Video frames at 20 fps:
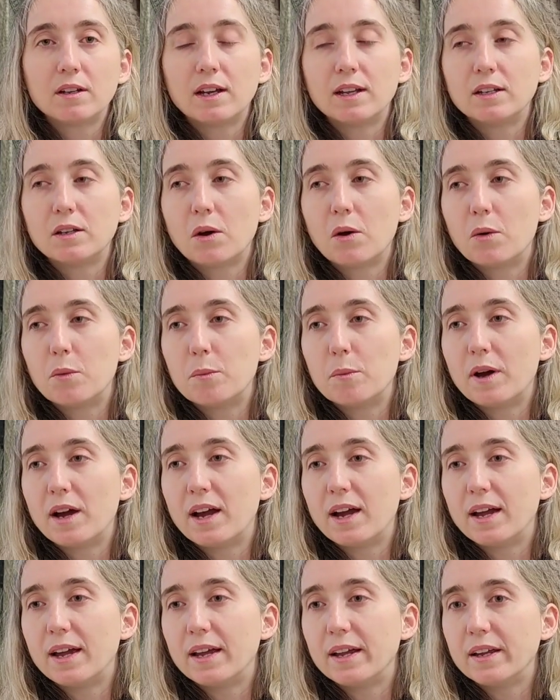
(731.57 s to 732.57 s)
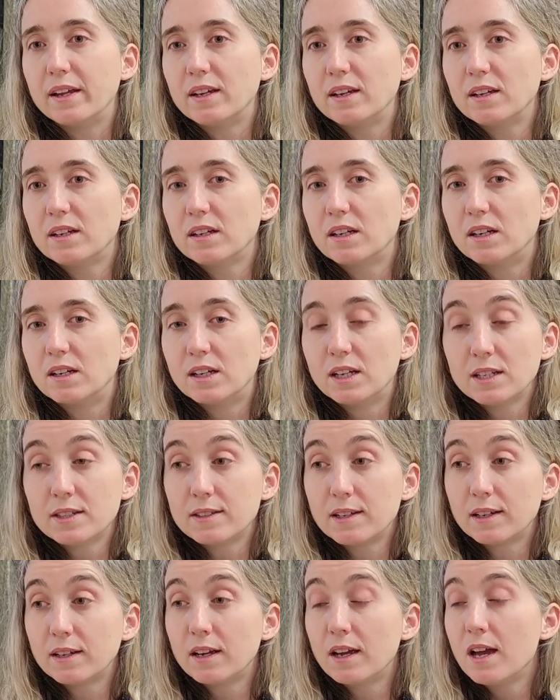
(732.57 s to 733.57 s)
at home I got
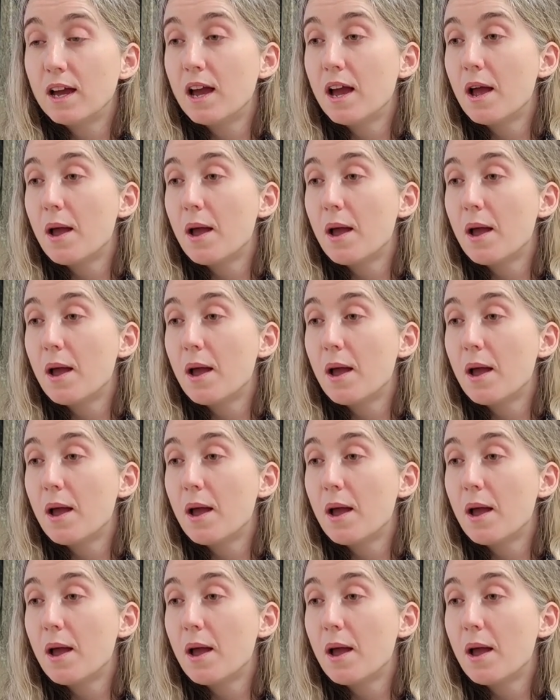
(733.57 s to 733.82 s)
nothing.